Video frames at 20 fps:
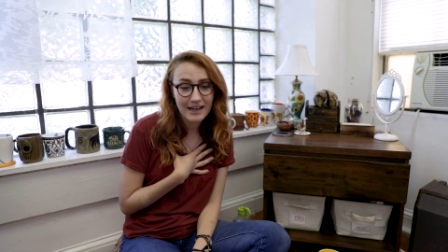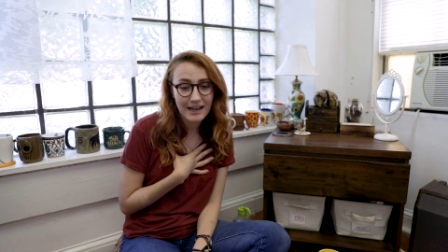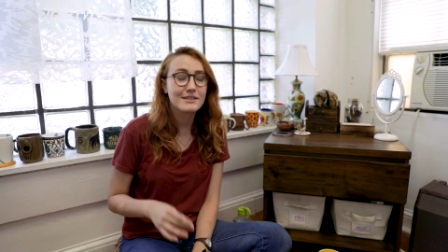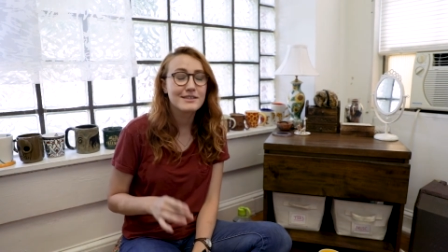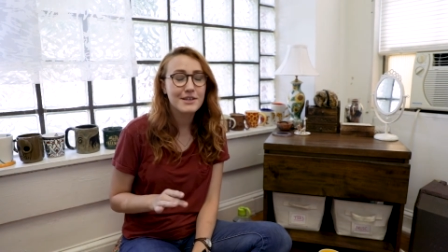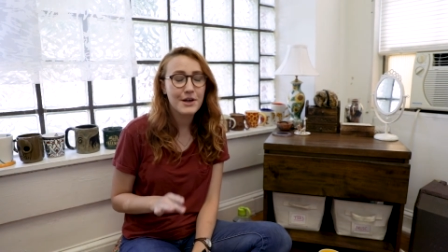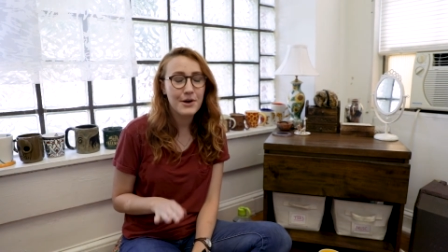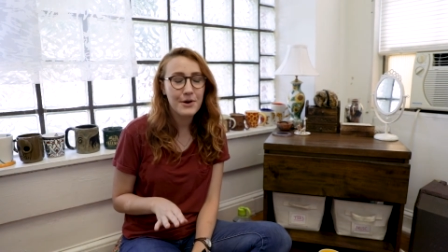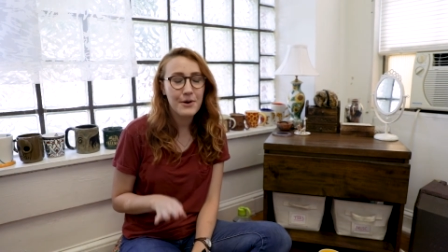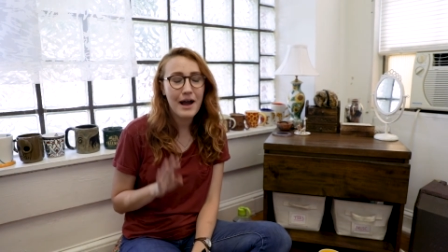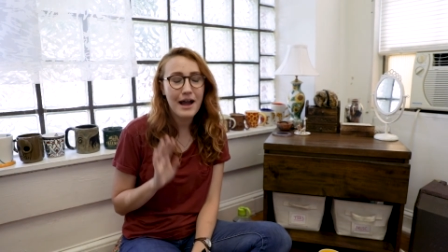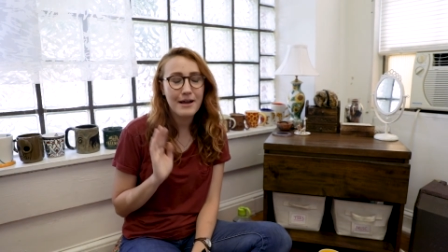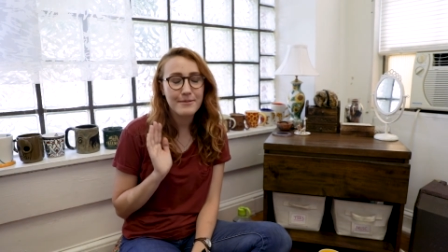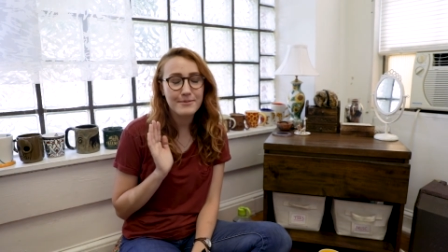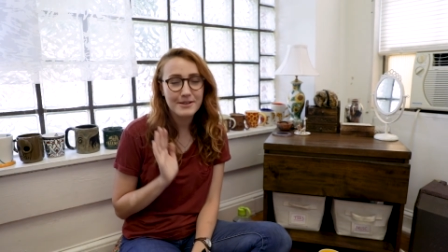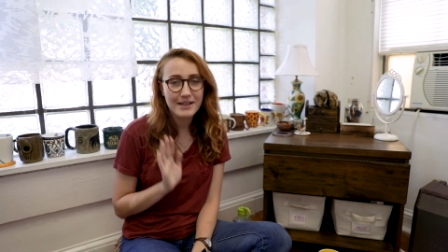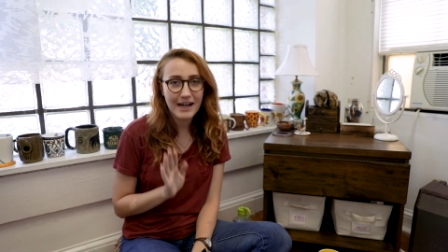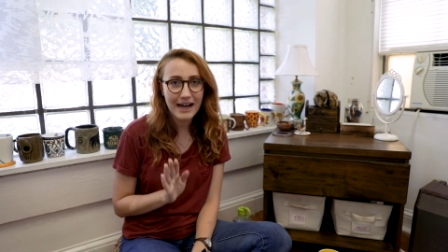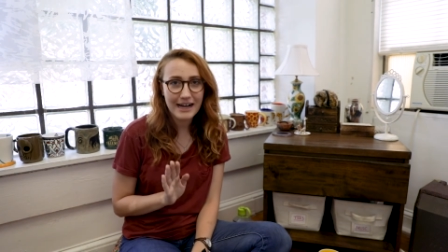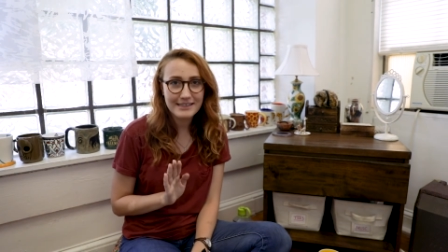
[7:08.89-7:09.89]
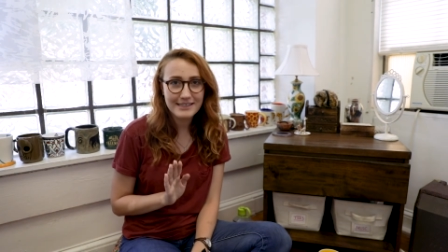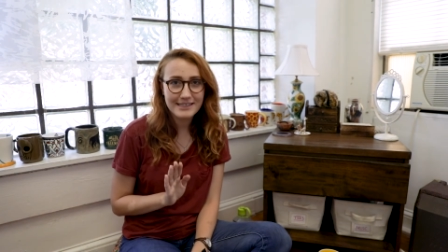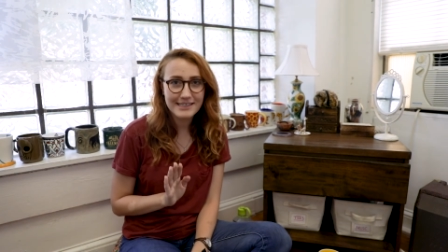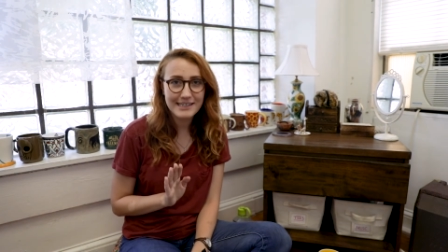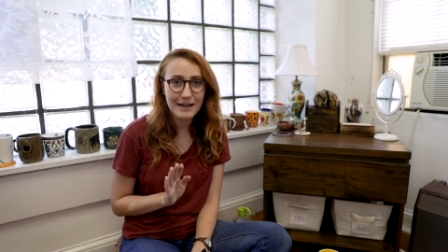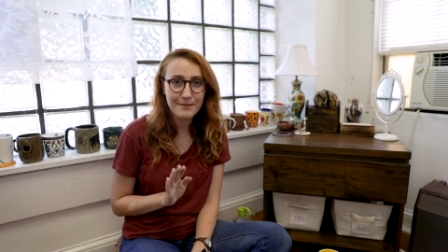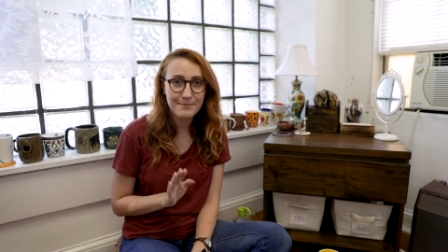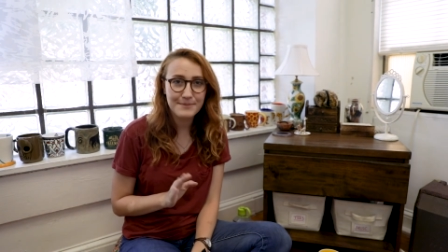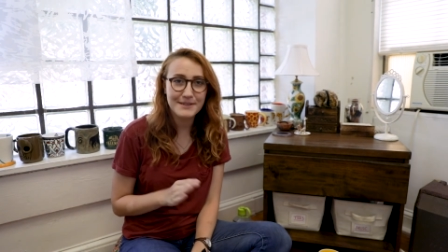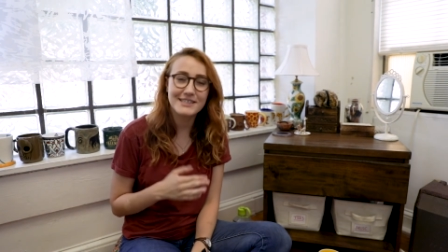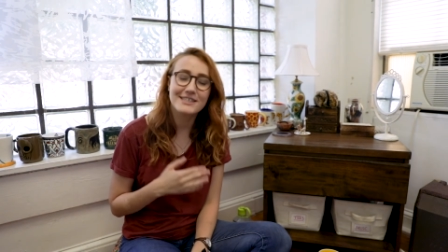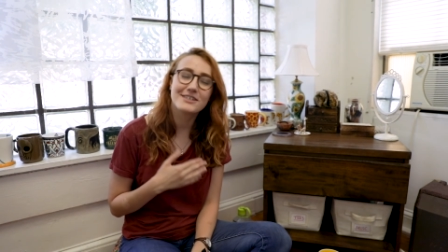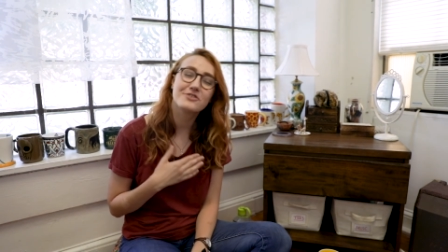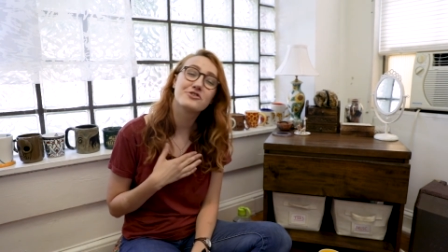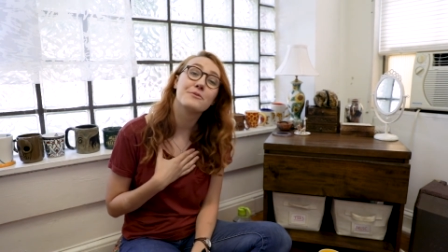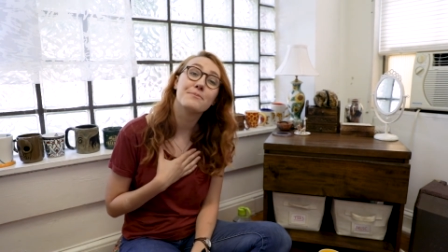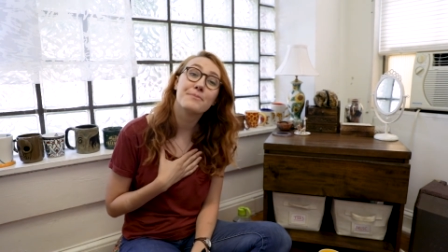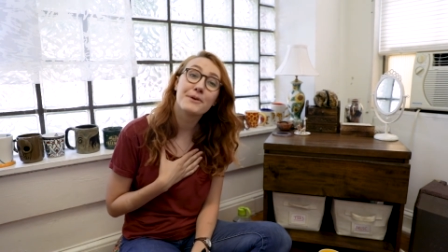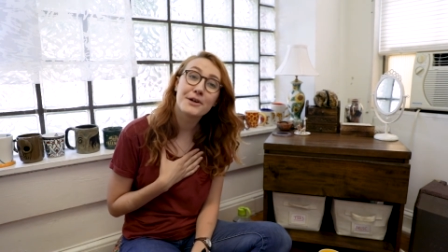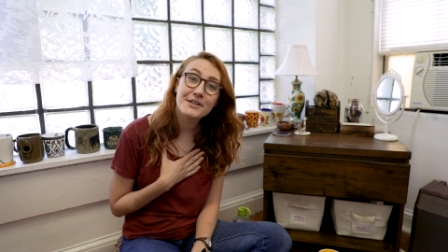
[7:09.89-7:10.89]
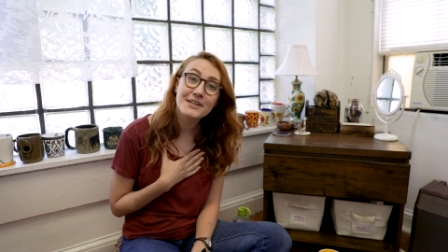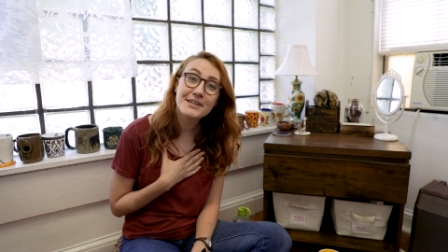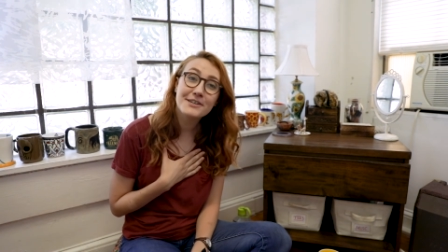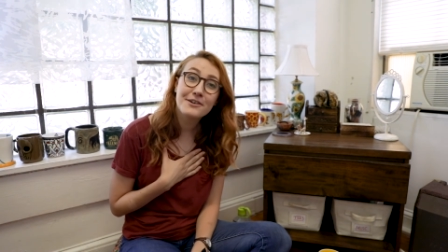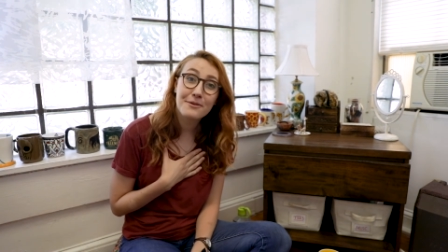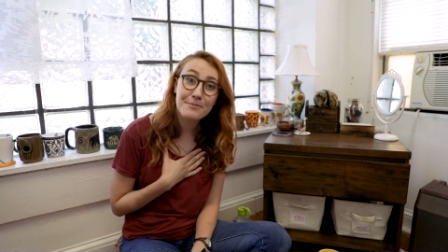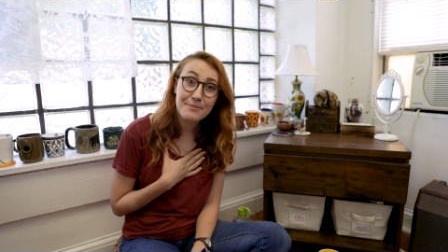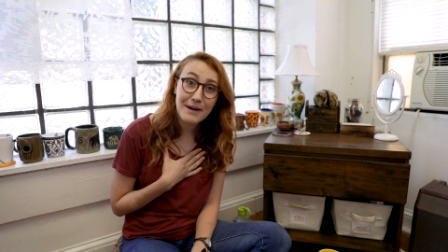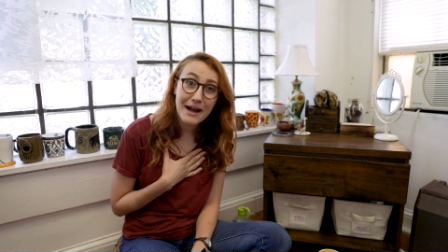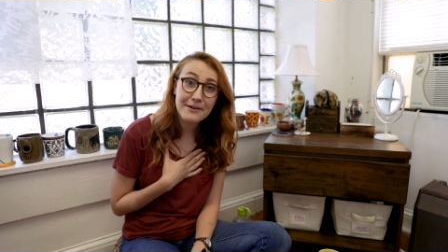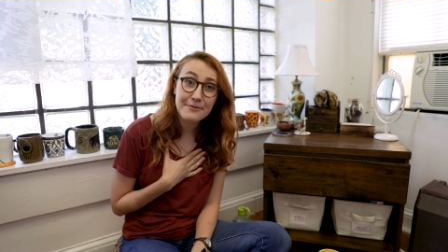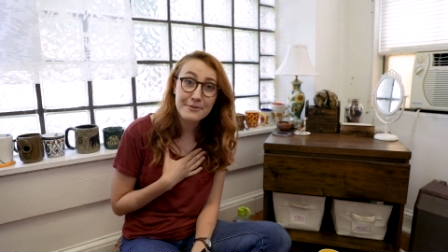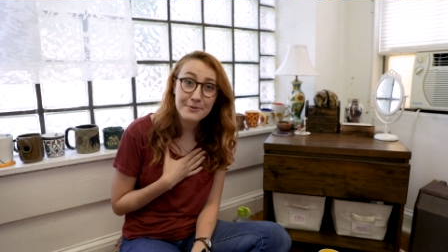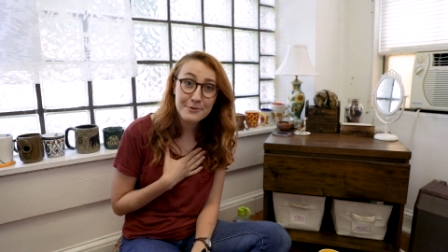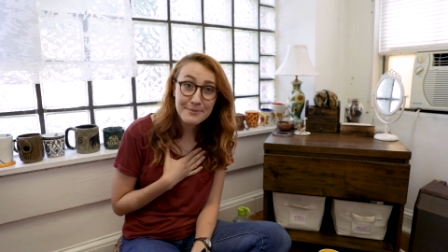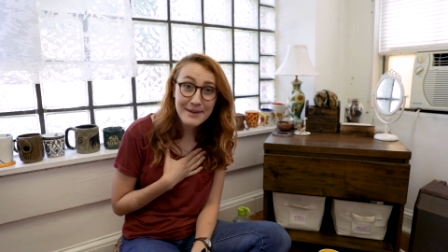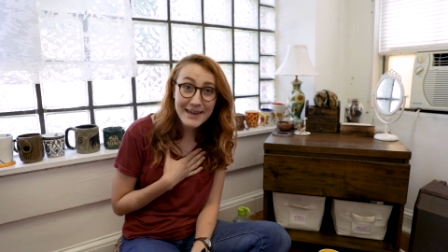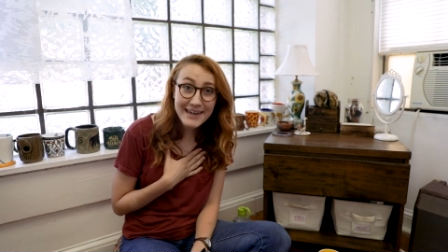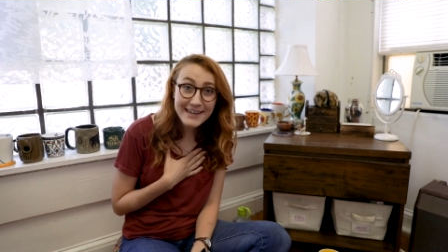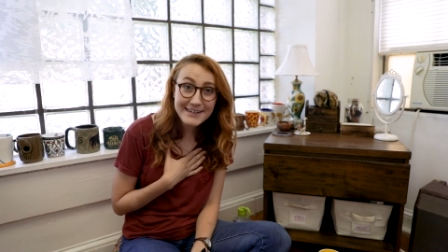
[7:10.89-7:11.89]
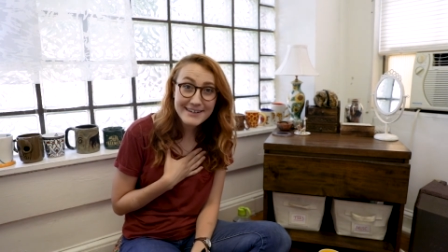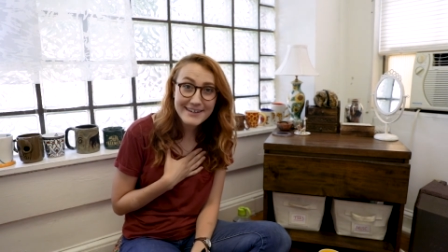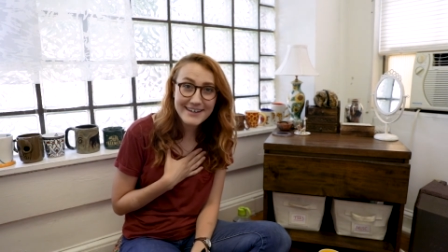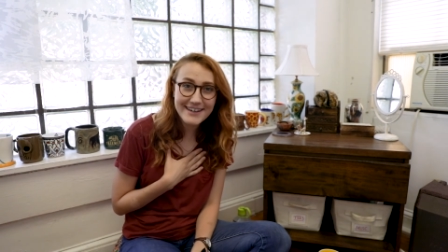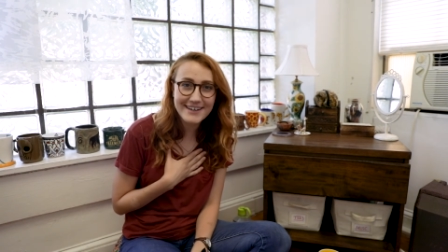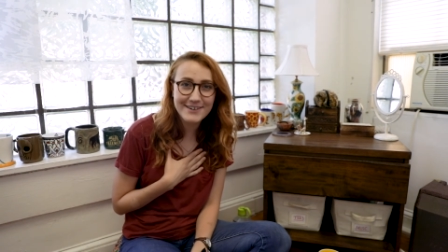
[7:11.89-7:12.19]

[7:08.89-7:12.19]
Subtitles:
So I'm glad to not be such a burden on my roommate